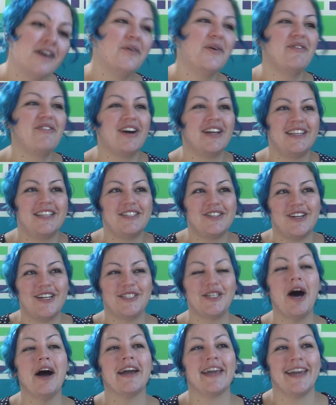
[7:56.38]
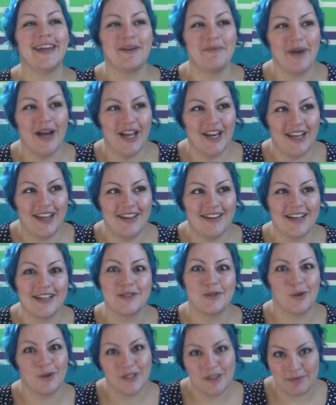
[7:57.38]
We finally started talking about it, and I
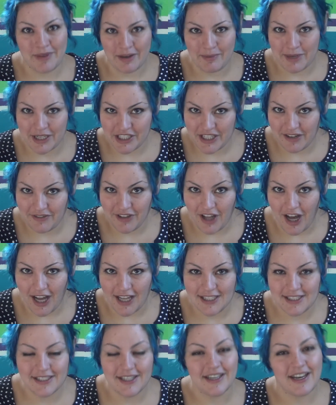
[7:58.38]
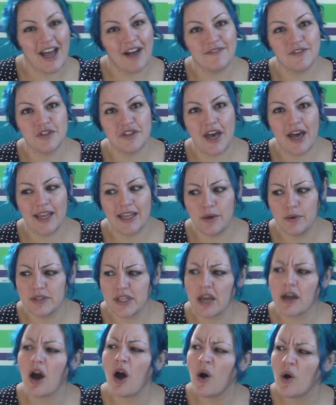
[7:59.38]
told him how much I've lost. And after that, he was like,